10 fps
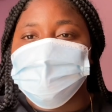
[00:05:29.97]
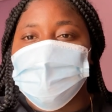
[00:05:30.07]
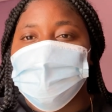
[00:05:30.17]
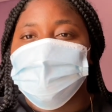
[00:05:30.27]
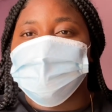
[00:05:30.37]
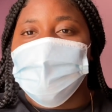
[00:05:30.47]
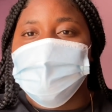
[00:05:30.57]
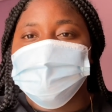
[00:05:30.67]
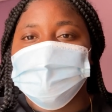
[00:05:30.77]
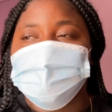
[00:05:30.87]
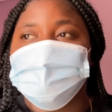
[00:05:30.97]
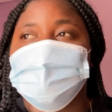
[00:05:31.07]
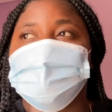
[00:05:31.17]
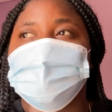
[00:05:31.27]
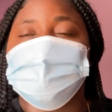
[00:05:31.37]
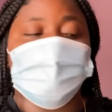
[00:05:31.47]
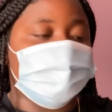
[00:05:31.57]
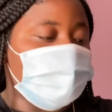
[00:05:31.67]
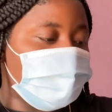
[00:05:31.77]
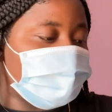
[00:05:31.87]
there, right?
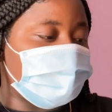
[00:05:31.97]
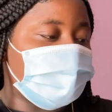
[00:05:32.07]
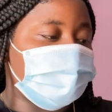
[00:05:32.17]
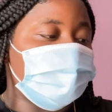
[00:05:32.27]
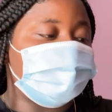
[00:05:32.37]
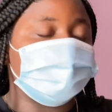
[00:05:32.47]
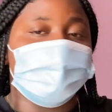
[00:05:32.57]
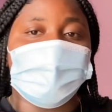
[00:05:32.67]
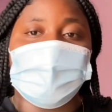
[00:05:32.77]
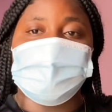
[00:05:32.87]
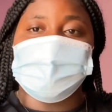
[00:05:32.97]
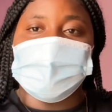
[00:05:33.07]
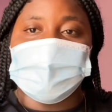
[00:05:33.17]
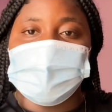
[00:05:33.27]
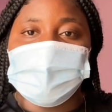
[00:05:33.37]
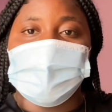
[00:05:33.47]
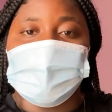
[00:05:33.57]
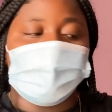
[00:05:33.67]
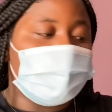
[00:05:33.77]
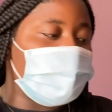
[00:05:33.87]
The chest of drawer there in front of the
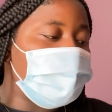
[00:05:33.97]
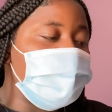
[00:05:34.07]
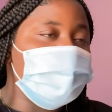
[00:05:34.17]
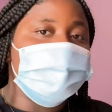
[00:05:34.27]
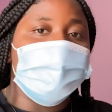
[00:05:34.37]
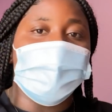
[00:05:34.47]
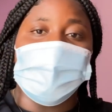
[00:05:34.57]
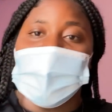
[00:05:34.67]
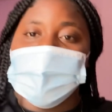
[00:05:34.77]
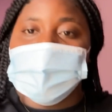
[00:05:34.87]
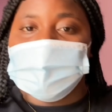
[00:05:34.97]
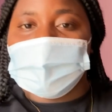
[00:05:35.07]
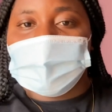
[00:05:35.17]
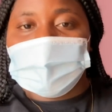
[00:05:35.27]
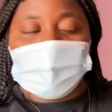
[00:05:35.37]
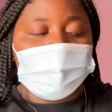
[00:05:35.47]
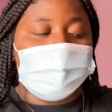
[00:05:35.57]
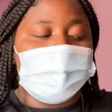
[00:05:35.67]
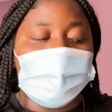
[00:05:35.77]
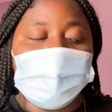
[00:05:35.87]
curtain. When the breeze blow, it look like it
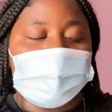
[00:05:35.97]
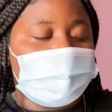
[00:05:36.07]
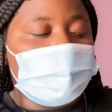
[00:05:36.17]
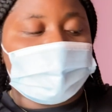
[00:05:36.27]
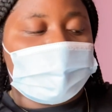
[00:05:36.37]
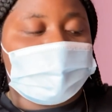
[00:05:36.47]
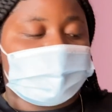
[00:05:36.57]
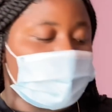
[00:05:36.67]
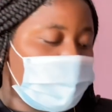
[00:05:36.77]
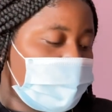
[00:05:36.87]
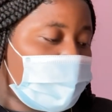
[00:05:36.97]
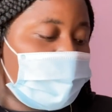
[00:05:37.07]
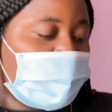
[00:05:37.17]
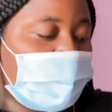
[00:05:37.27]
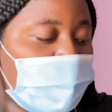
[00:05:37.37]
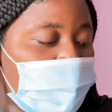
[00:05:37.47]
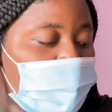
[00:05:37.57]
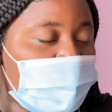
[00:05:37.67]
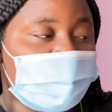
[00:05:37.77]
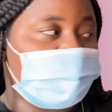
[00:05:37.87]
blew it down or something. But me gonna get back
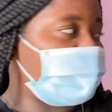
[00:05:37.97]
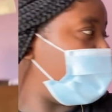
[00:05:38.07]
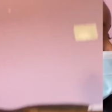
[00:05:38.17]
a frame.